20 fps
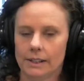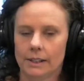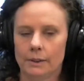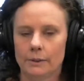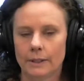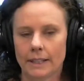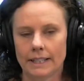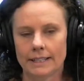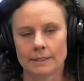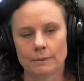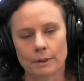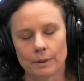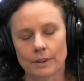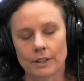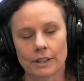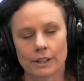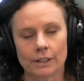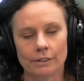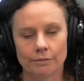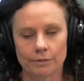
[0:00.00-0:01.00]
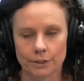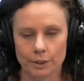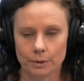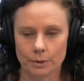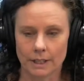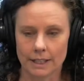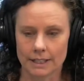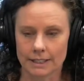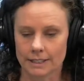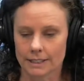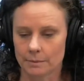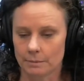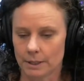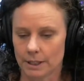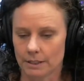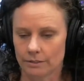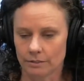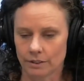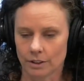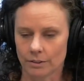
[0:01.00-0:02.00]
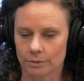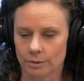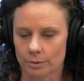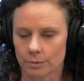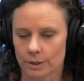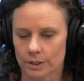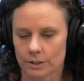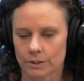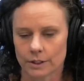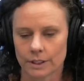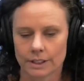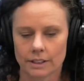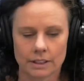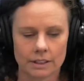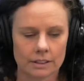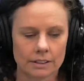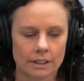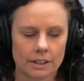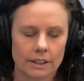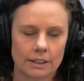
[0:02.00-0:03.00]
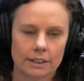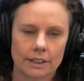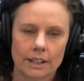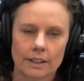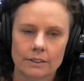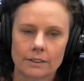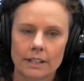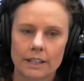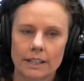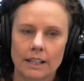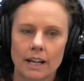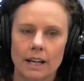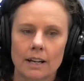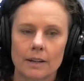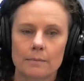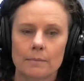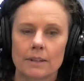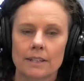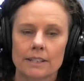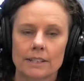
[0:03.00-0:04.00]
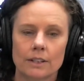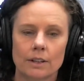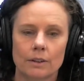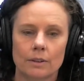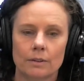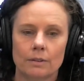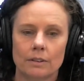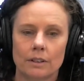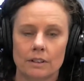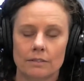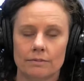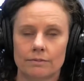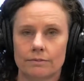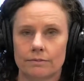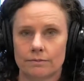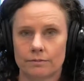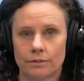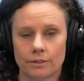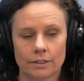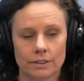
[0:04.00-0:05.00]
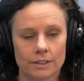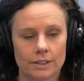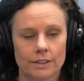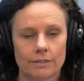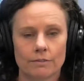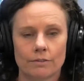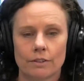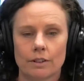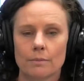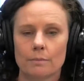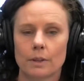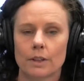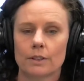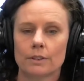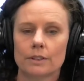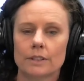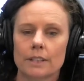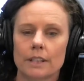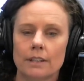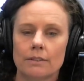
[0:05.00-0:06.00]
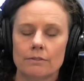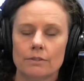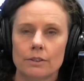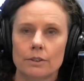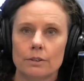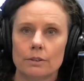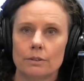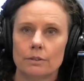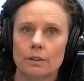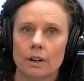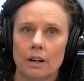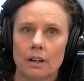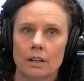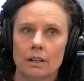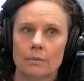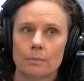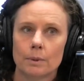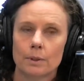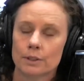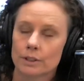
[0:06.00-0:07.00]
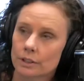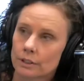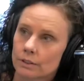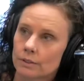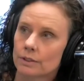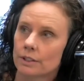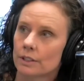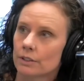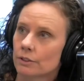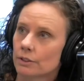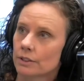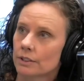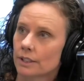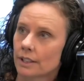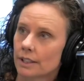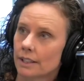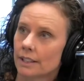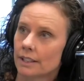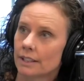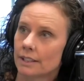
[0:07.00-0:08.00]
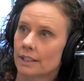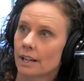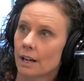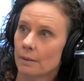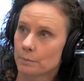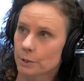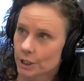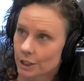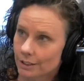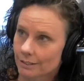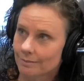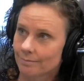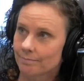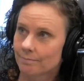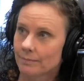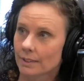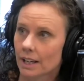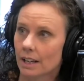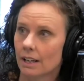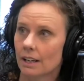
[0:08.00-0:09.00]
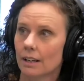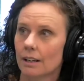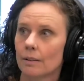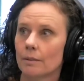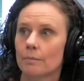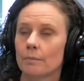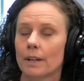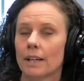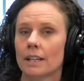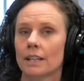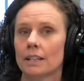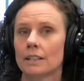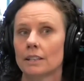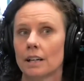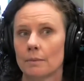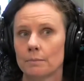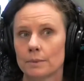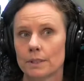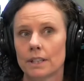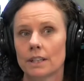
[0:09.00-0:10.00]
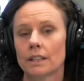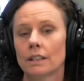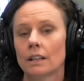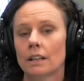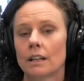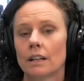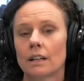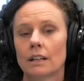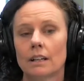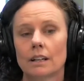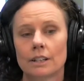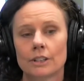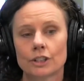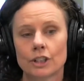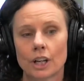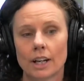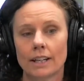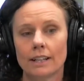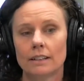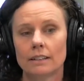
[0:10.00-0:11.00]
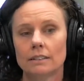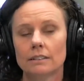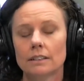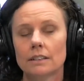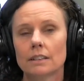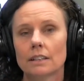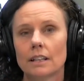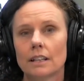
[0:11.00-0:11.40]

Okay, so there are a few ways to be involved with what's going on in the Heart Gallery. Um, so uh, first and foremost, if you are a person who's interested in adoption um, and adopting a, a, child,